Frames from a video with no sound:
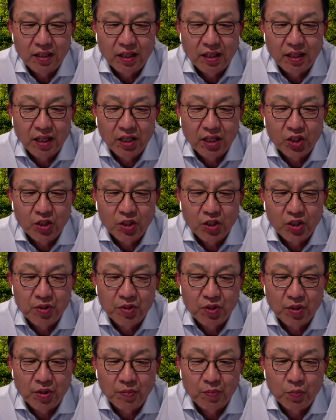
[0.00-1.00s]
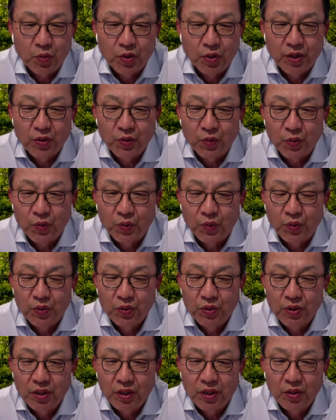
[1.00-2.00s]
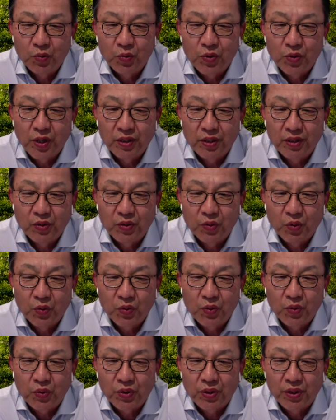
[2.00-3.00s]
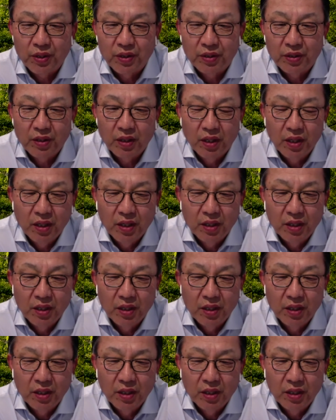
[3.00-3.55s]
there could be some breakthrough regarding North Korean